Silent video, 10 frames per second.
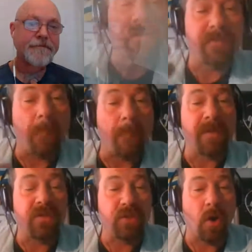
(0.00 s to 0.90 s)
the top of
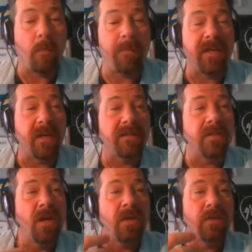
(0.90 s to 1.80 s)
the show, because
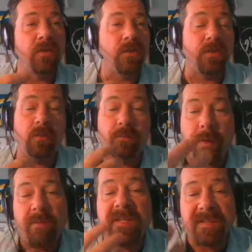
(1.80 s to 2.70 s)

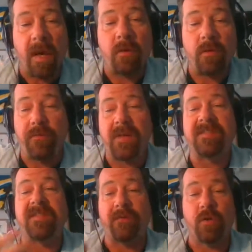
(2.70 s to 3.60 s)
people can tell you
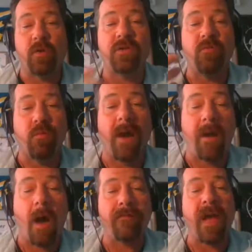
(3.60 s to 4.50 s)
face a difficulty right
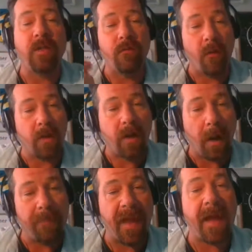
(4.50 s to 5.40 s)
off and you've
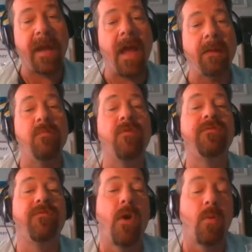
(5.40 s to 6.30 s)
overcome that and
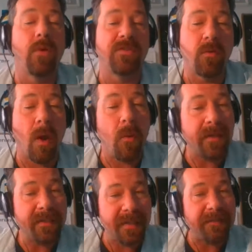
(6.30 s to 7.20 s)
moved forward. So I
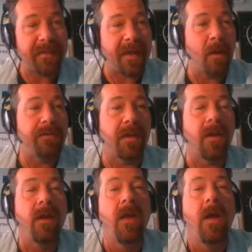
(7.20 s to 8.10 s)
wanted to get that out
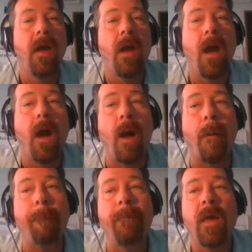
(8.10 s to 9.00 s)
there.
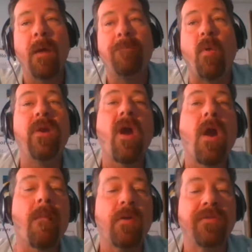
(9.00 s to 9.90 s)
But we
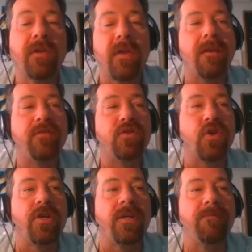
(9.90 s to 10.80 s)
are about the life
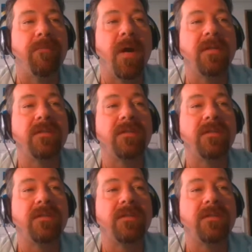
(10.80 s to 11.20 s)
journey. But